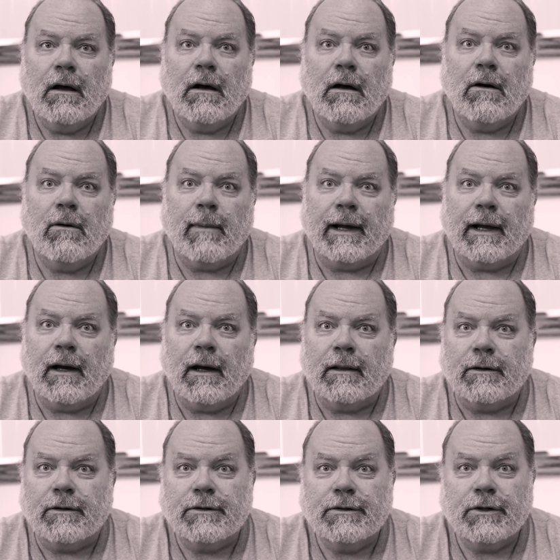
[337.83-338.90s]
oh my God,
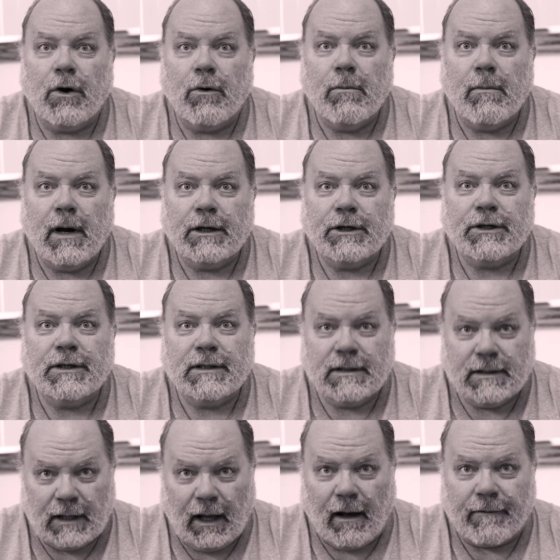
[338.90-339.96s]
there's so much
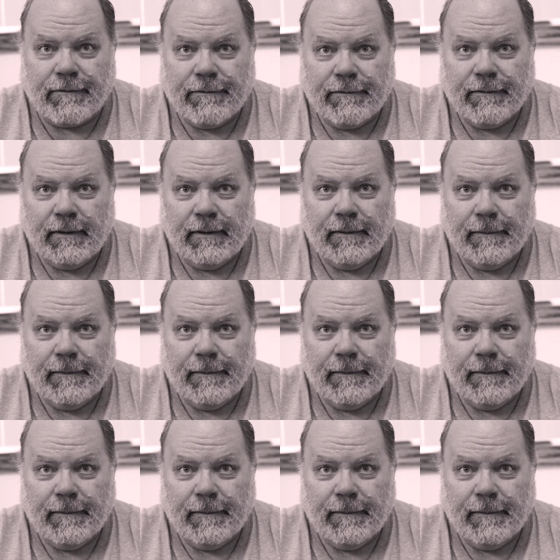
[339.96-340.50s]
stuff